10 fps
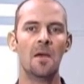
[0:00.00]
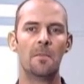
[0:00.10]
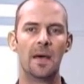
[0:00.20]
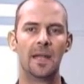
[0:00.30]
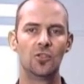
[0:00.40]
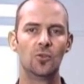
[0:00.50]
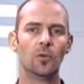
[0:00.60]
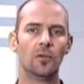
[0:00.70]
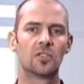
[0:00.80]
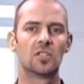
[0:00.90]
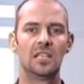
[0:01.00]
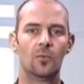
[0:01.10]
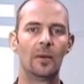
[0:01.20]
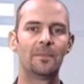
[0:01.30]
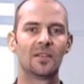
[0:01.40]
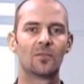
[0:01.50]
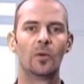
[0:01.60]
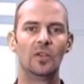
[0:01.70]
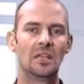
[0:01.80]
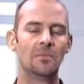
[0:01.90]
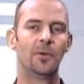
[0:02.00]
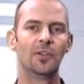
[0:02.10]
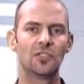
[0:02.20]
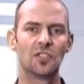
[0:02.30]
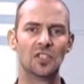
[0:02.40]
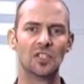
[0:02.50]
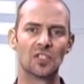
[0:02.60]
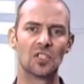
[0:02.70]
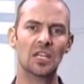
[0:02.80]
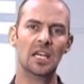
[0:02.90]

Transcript: But uh, you will also see a website where you can purchase this.